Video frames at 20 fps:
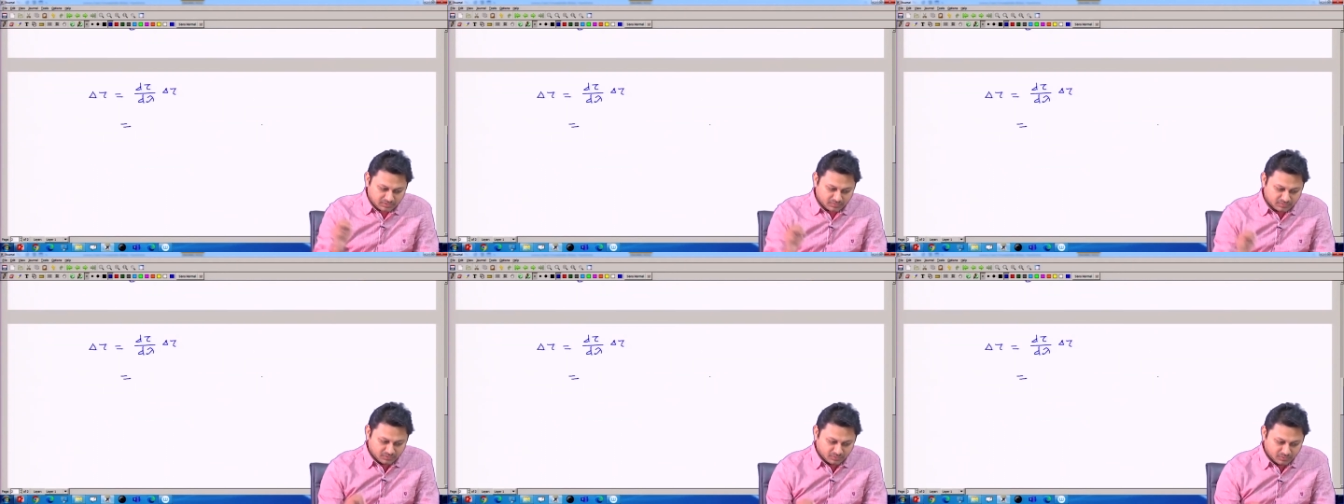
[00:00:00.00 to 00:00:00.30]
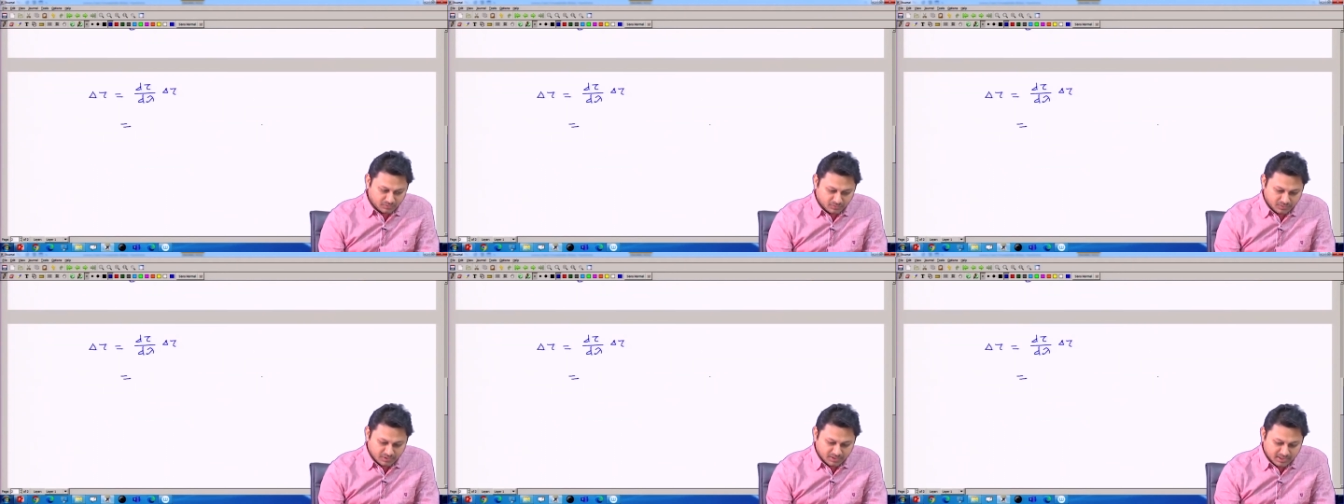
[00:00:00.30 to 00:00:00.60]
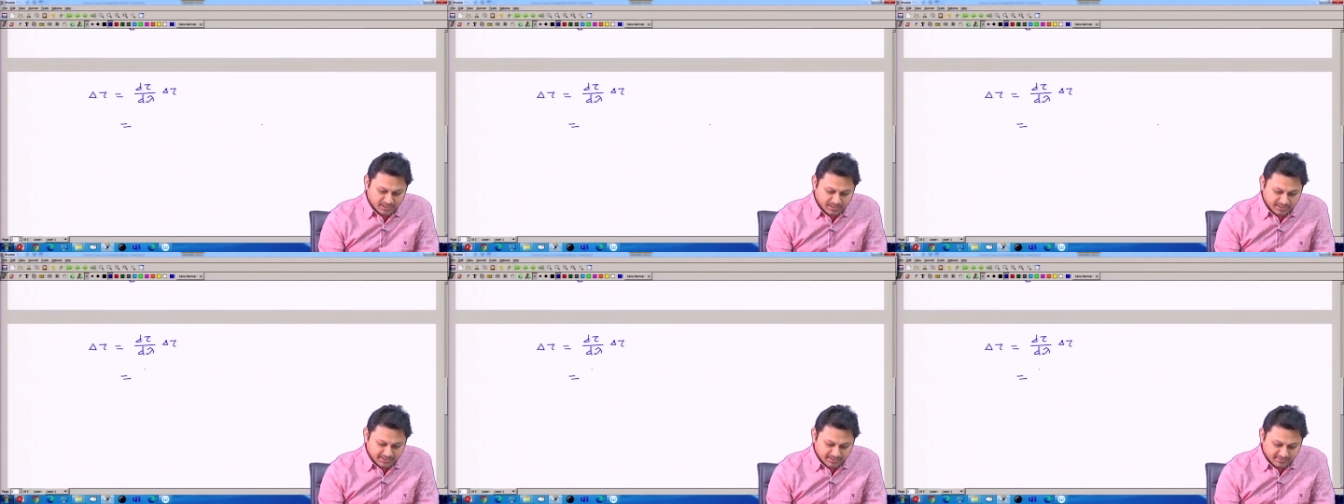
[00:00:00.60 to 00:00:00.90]
So,
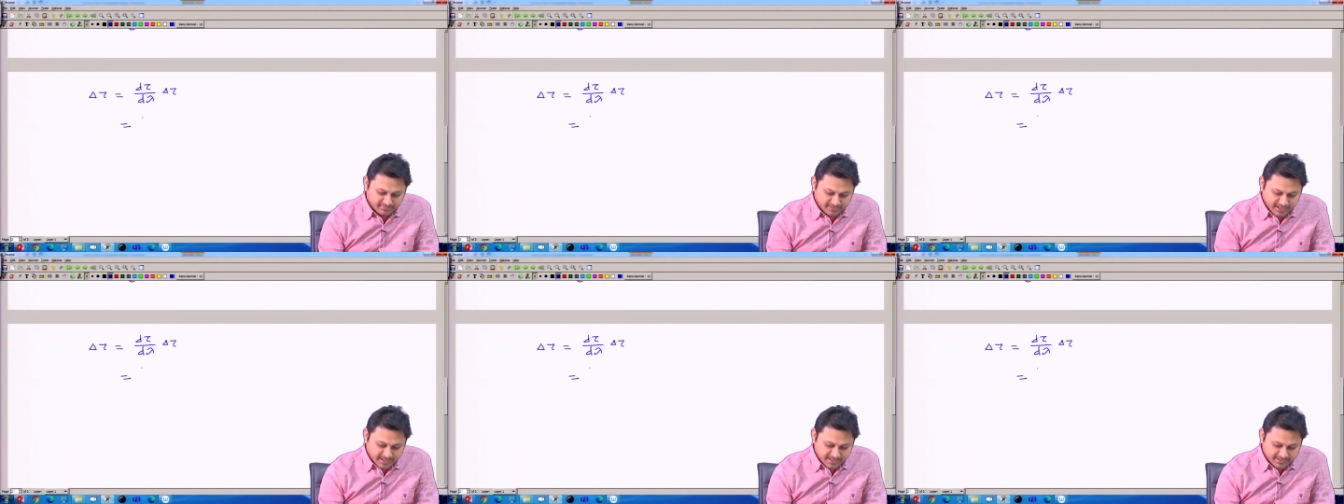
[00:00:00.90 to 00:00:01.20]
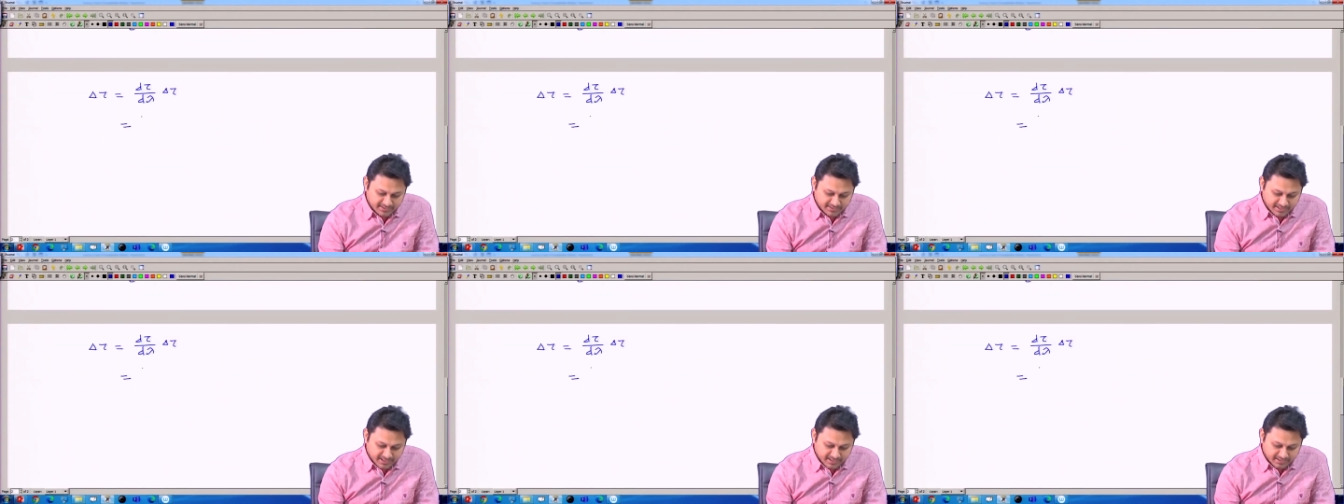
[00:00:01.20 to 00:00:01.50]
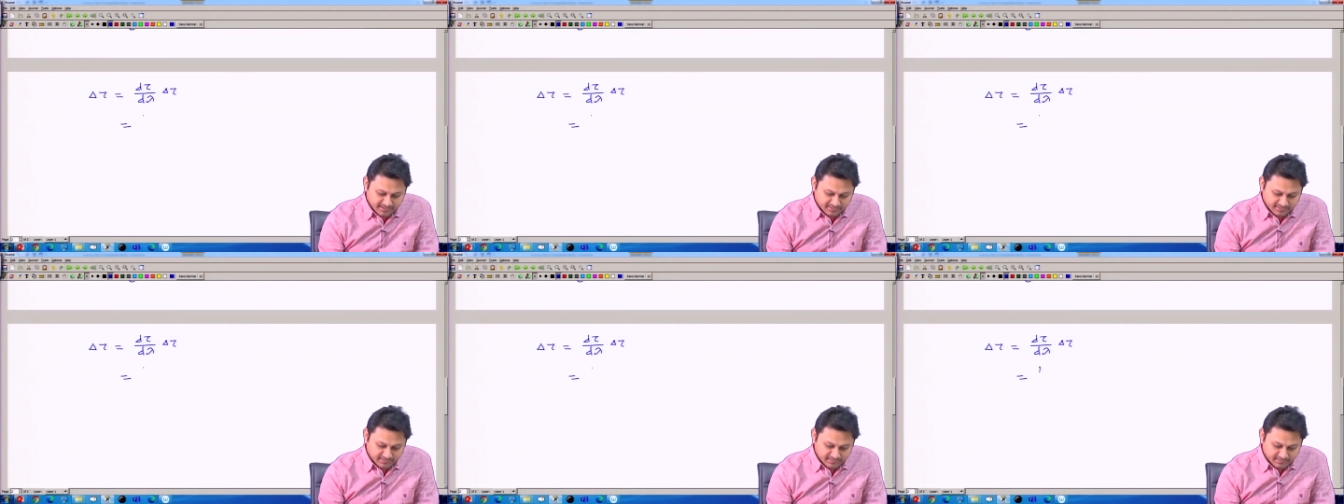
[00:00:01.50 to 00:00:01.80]
I can write it
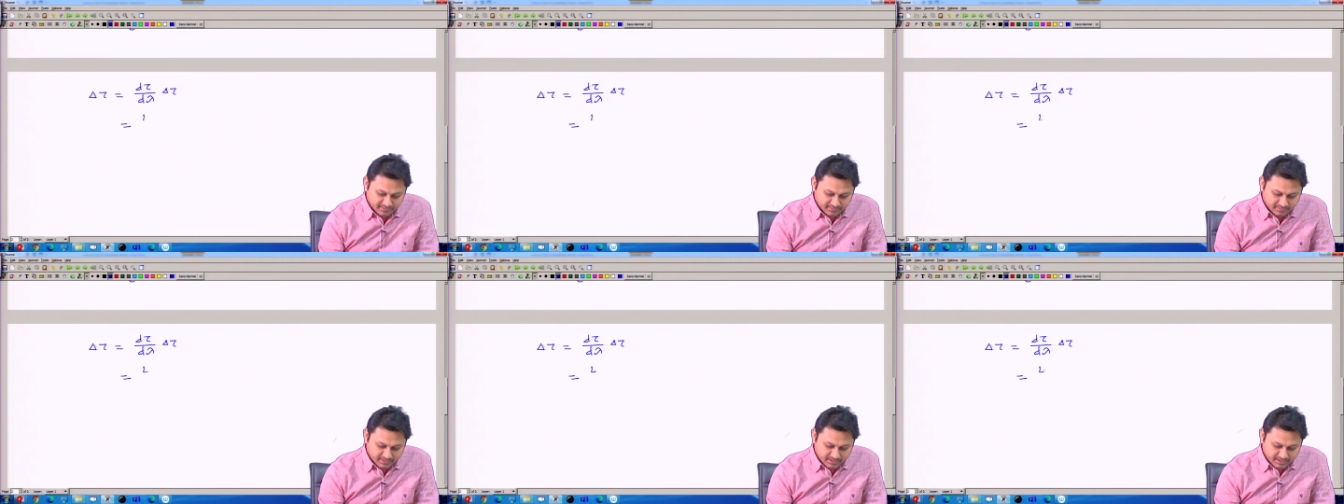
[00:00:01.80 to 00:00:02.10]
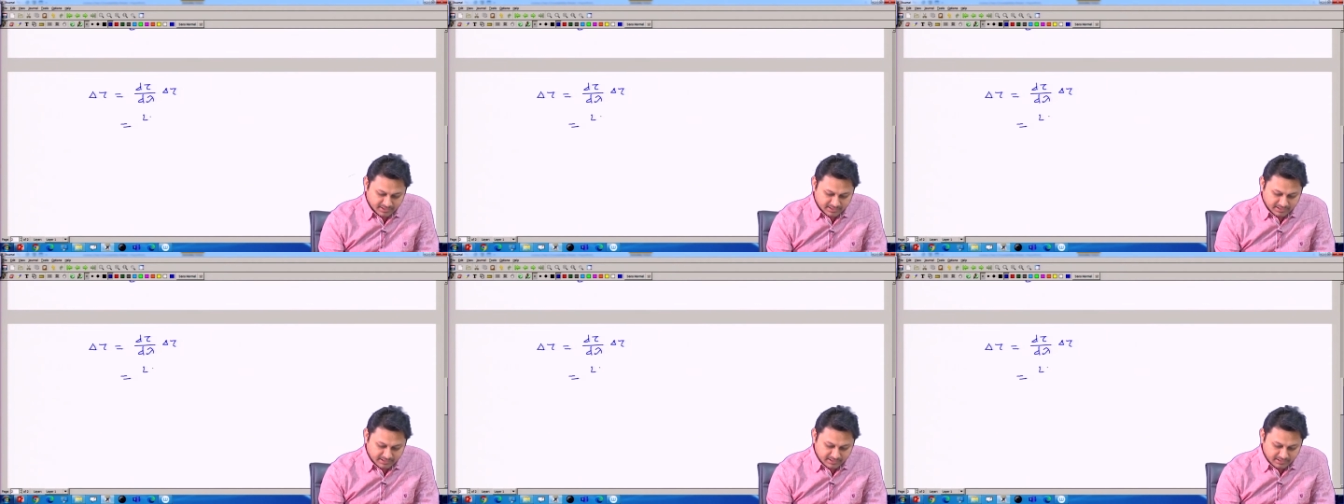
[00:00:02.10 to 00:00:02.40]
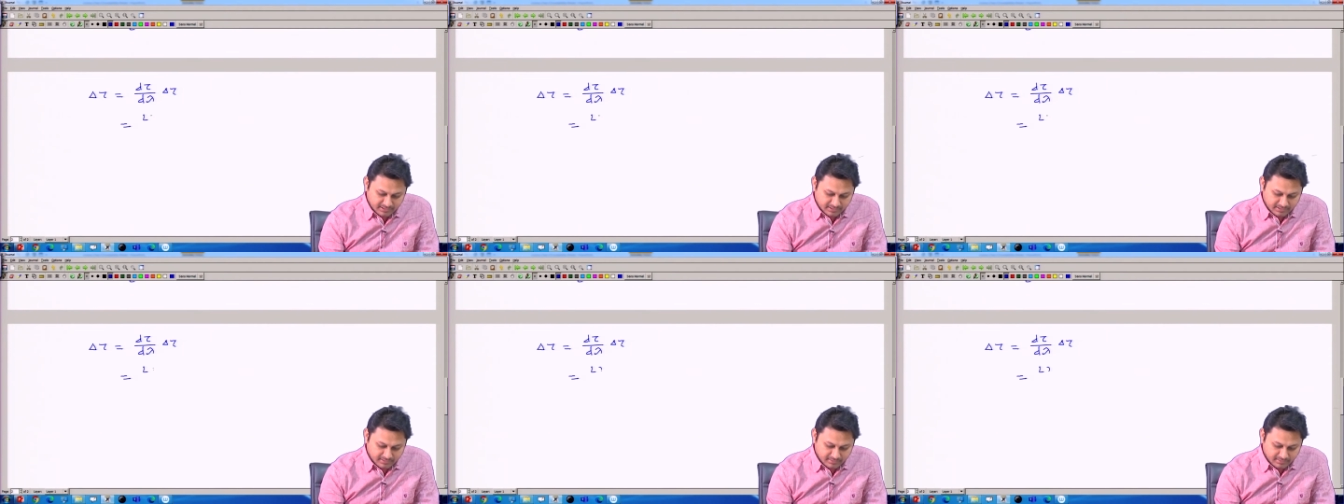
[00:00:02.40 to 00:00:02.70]
as
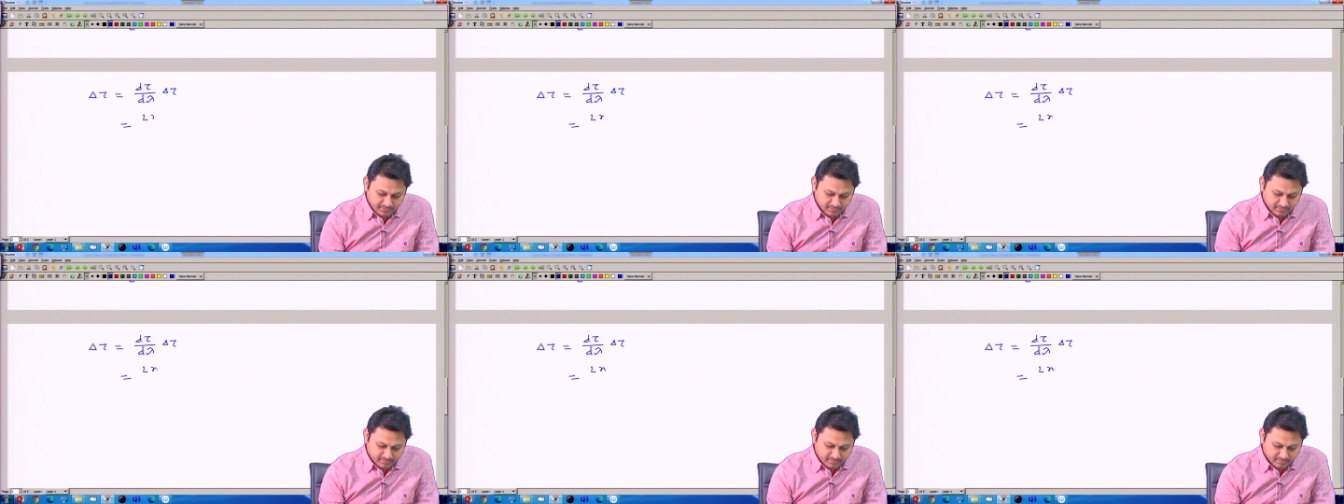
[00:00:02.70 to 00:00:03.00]
L